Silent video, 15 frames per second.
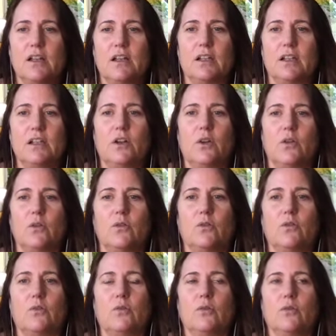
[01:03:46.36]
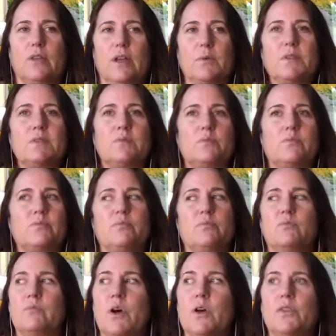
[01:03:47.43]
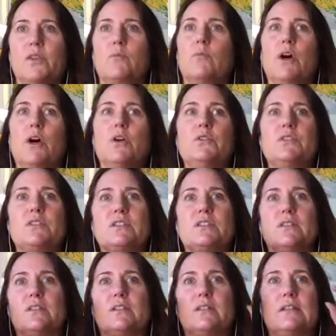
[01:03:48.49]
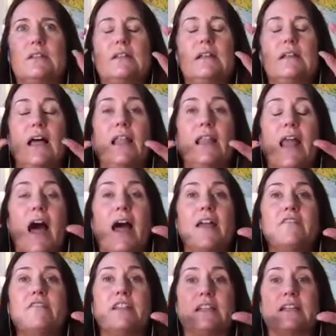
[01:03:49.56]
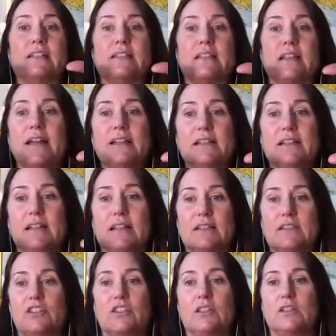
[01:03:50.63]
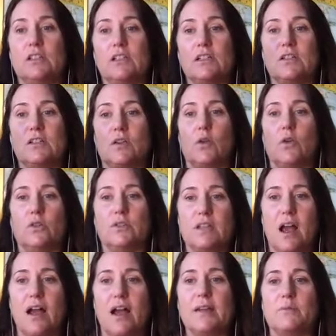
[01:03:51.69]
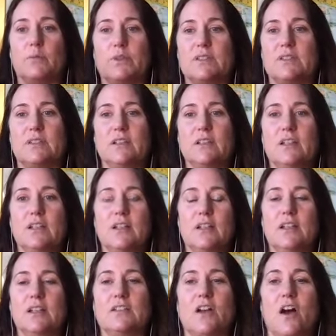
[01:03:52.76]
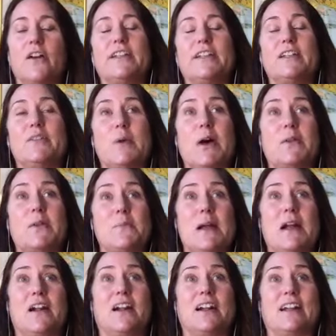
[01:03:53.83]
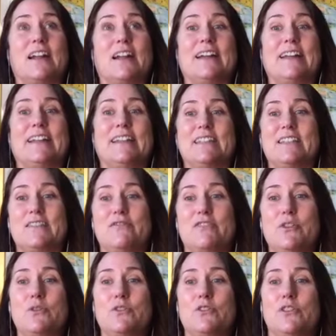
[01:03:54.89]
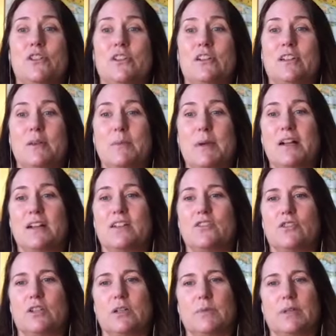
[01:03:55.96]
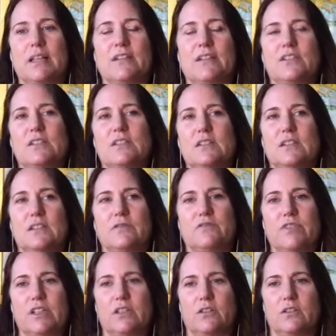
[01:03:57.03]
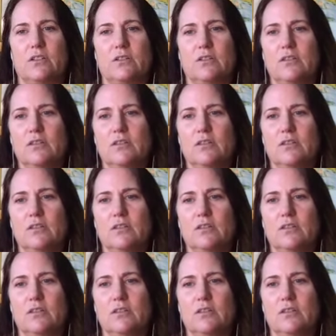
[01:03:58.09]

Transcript: that was the most alive and excited that she looked the whole time, was talking about America and its future and the American dream. And that just didn't feel